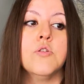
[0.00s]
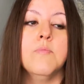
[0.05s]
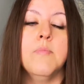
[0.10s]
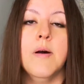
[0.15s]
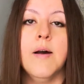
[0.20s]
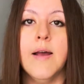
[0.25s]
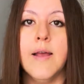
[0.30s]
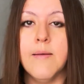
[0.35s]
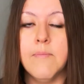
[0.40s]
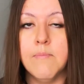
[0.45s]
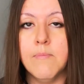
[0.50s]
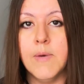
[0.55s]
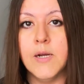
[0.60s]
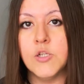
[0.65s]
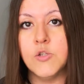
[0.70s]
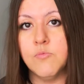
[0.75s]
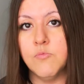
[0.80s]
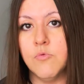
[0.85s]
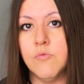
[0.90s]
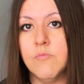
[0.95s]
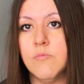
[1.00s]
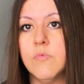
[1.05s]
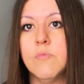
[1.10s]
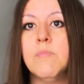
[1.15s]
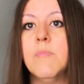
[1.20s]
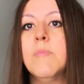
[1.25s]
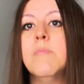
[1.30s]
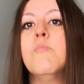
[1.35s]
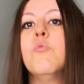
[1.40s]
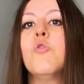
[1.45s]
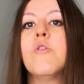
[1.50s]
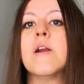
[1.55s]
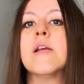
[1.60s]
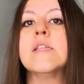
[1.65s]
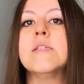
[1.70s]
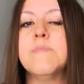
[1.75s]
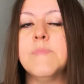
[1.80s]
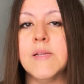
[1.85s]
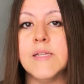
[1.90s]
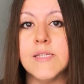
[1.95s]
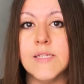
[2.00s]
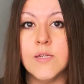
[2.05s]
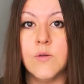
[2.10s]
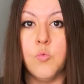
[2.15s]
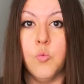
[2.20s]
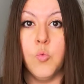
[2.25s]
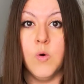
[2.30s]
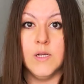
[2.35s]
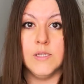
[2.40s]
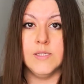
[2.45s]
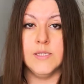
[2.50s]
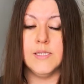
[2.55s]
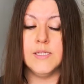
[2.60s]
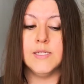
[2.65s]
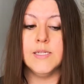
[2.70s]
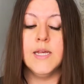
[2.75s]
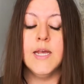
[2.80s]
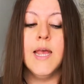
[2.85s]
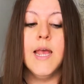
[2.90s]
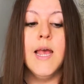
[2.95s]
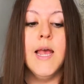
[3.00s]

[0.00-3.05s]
to buy much more expensive ones.